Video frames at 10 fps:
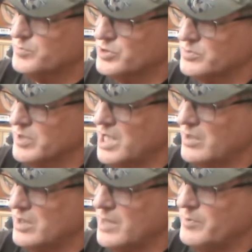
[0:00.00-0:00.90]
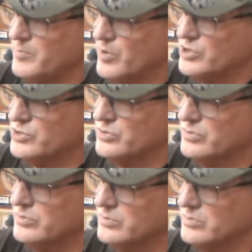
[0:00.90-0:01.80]
put some clamping pressure,
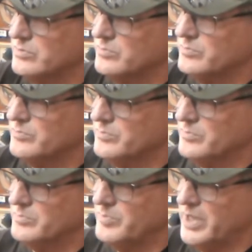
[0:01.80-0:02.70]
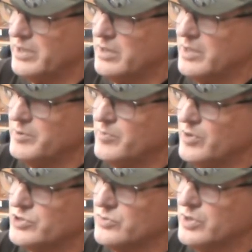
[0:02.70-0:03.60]
band clamping
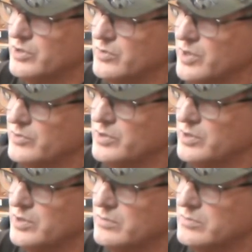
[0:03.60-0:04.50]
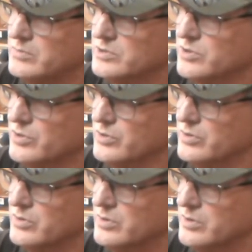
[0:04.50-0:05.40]
pressure right here around the uh,
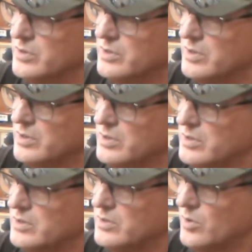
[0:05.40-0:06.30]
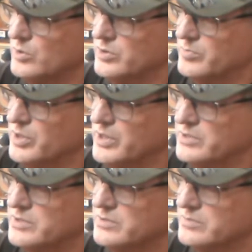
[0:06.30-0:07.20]
skirt. Hold it in
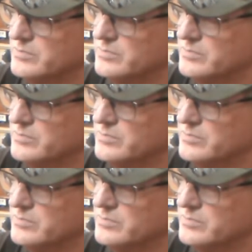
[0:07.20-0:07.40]
place.